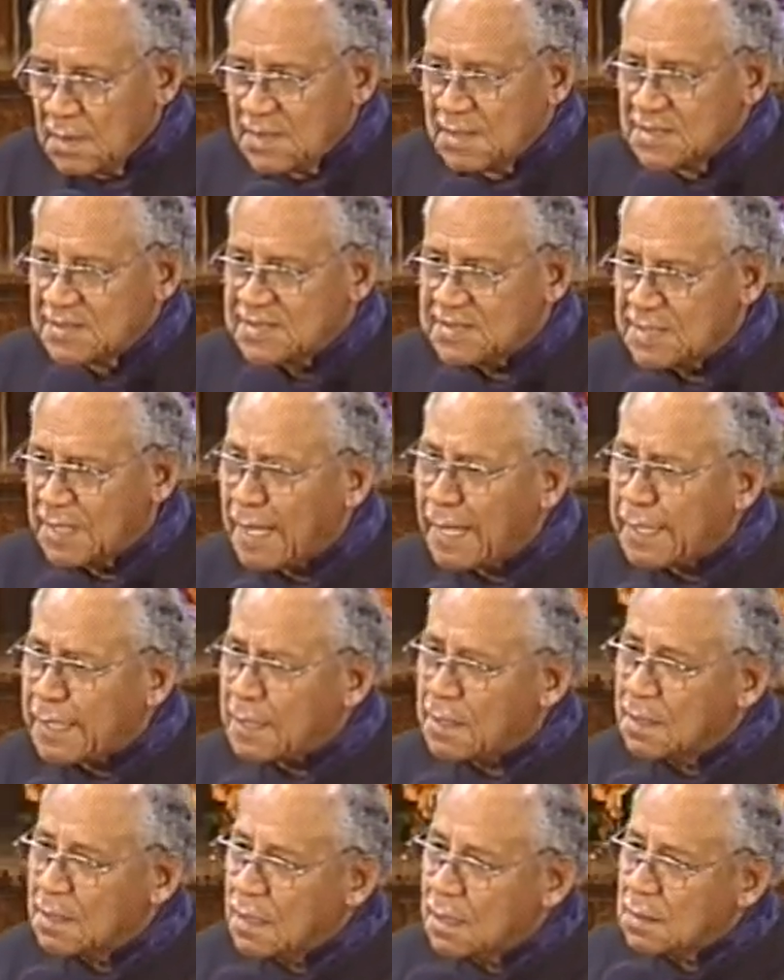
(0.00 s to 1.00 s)

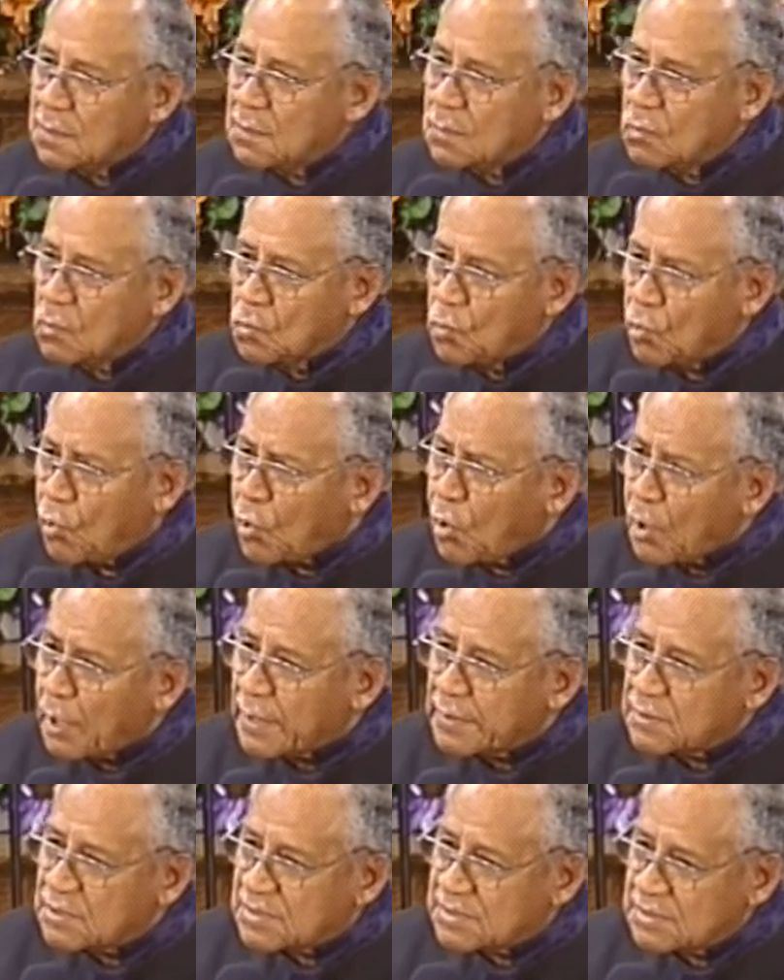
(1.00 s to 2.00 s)
Satan
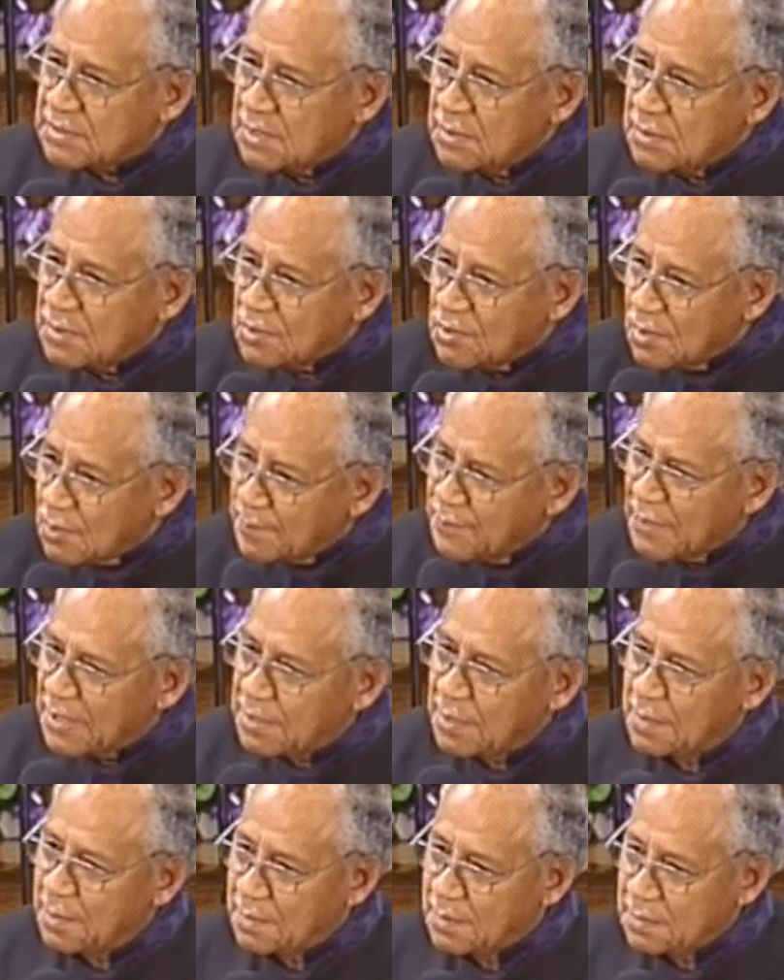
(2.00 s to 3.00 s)
wants your
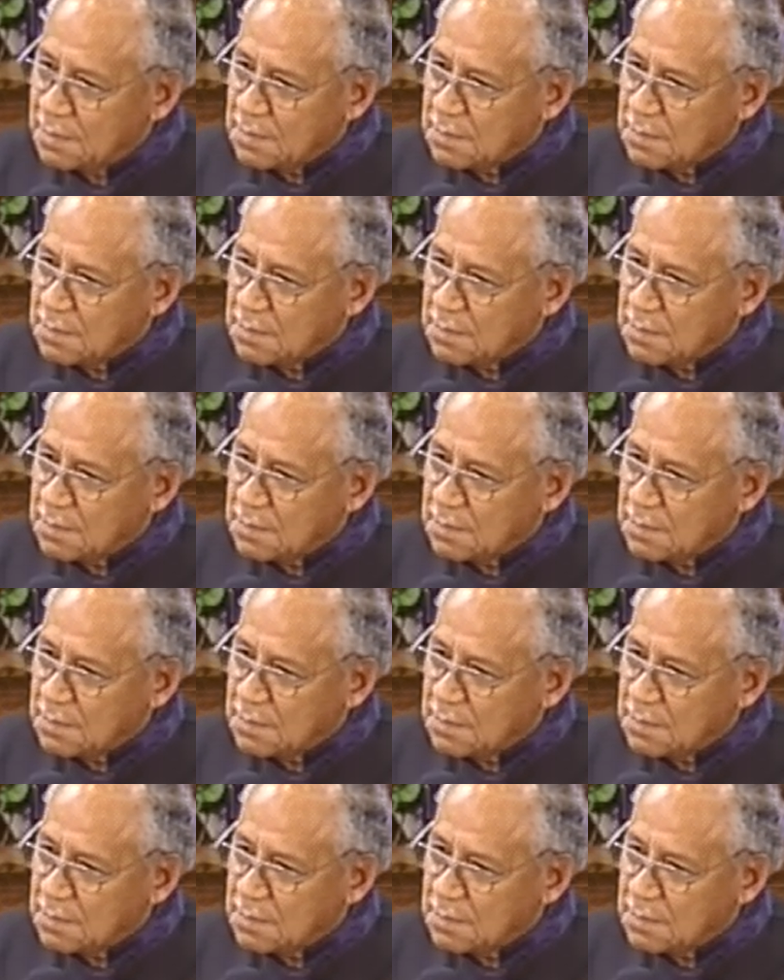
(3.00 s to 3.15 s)
mind.